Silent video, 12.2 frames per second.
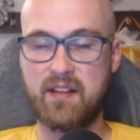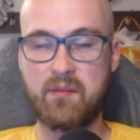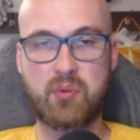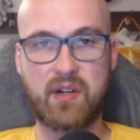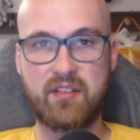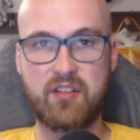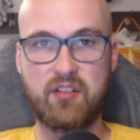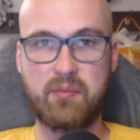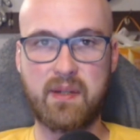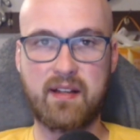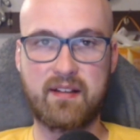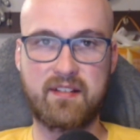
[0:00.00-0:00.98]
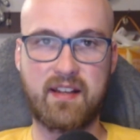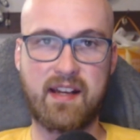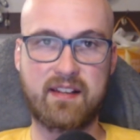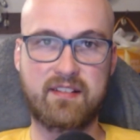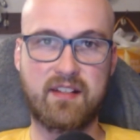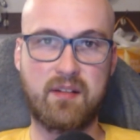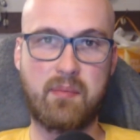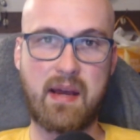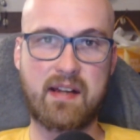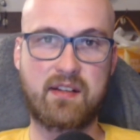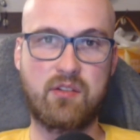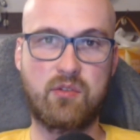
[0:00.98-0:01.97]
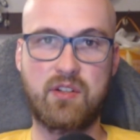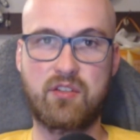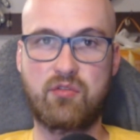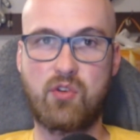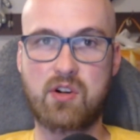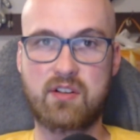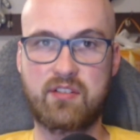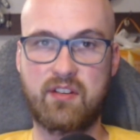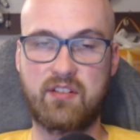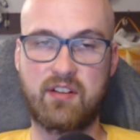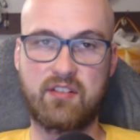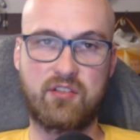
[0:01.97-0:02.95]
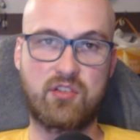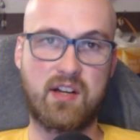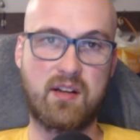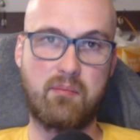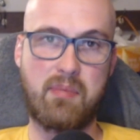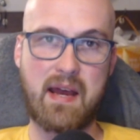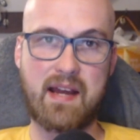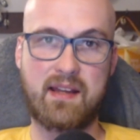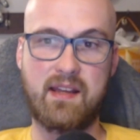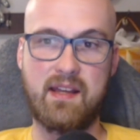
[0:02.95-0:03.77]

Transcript: impressive because I accidentally backed into his forks as I was trying to back